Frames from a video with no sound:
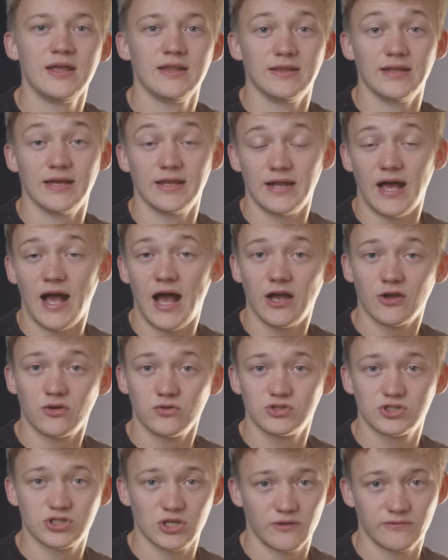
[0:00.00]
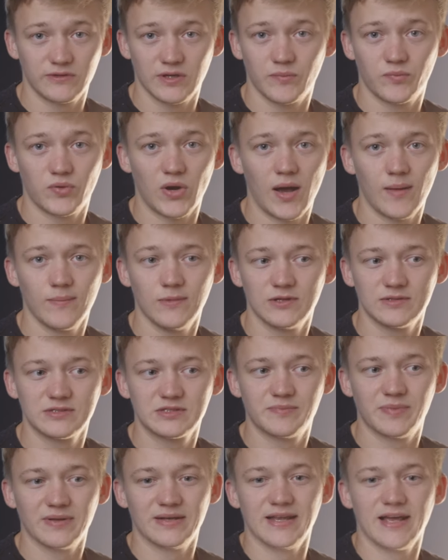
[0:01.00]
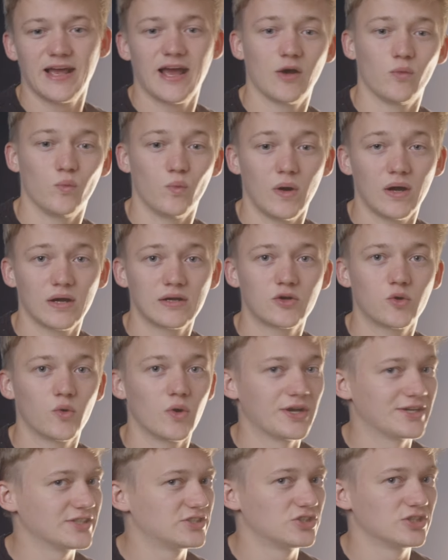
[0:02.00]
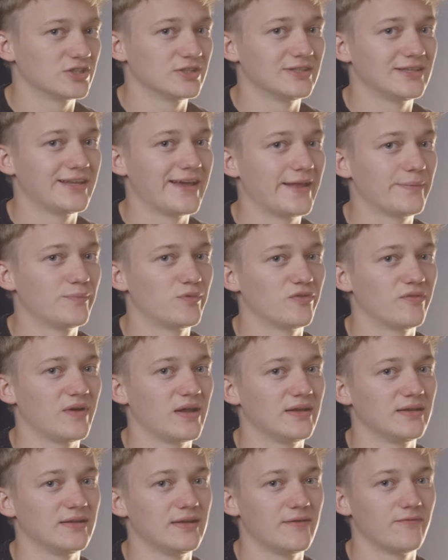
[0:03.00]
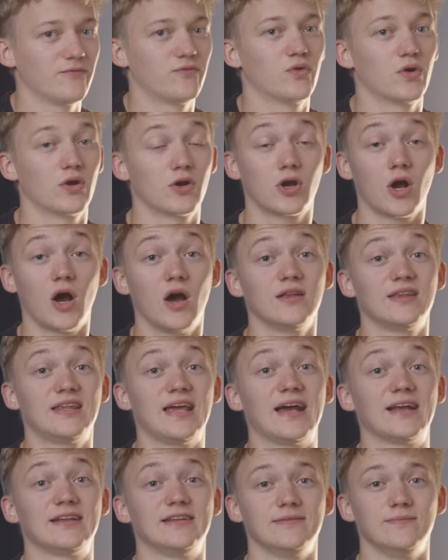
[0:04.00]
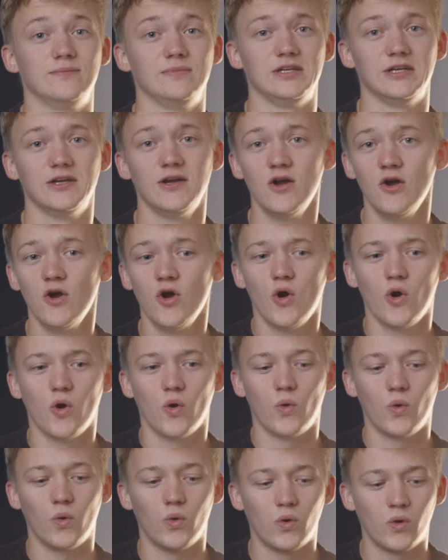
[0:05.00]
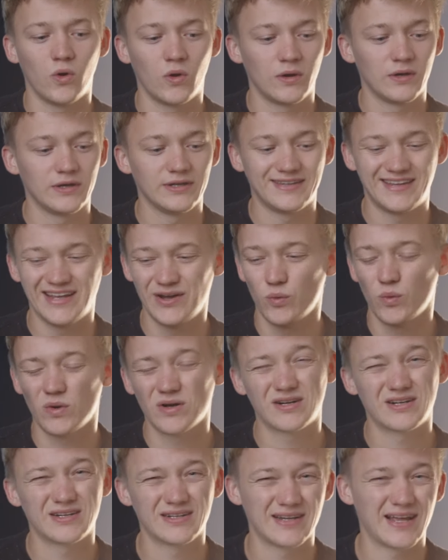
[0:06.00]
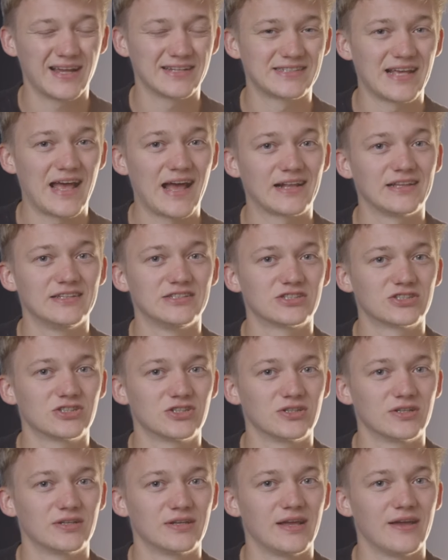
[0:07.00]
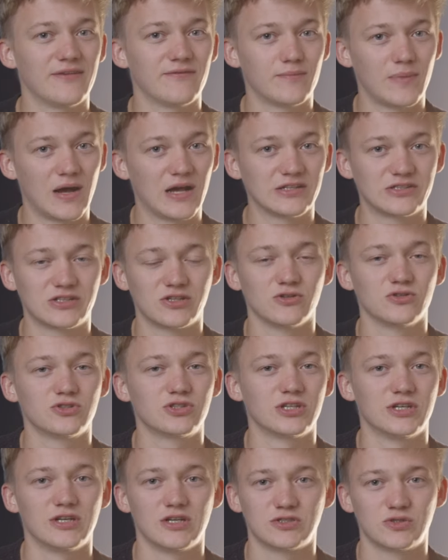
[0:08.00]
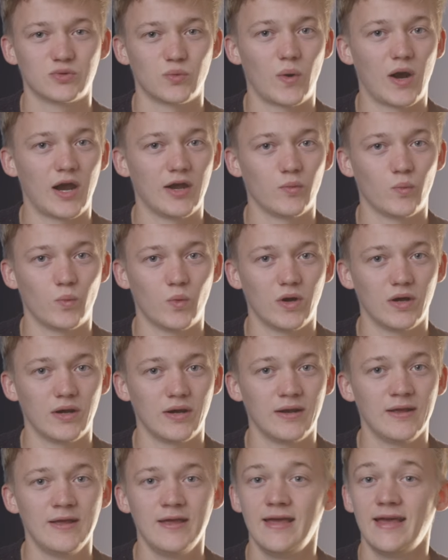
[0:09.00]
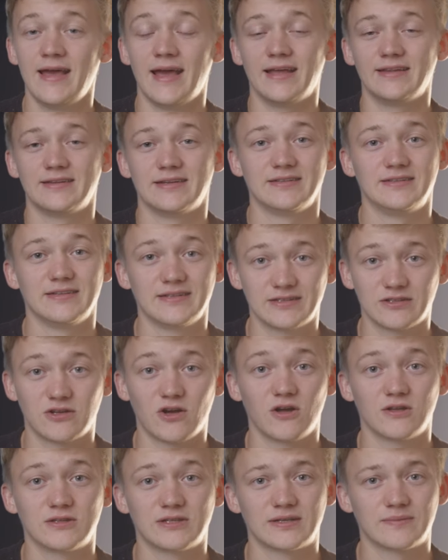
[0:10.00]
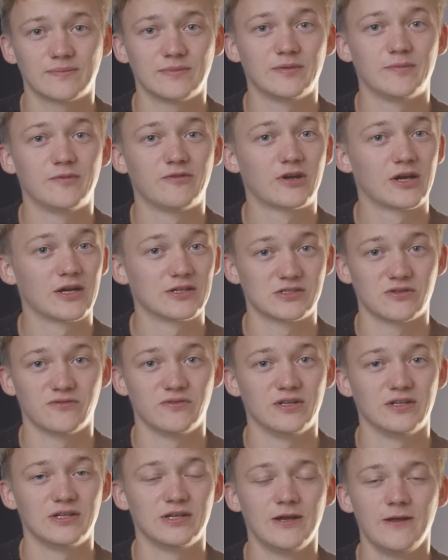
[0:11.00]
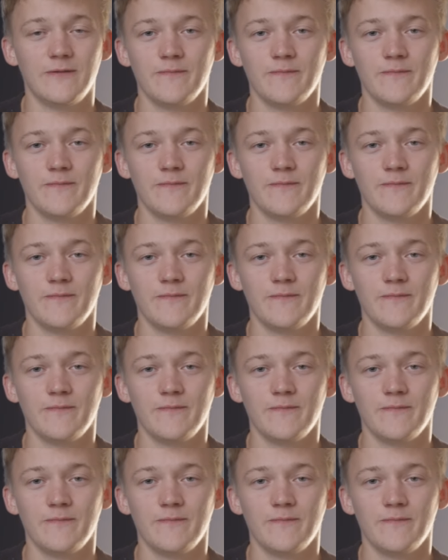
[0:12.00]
that I could solve their problems, but they had one question that prevented them from contacting me, or they weren't exactly certain if my solution is the right one and they didn't contact me because of it.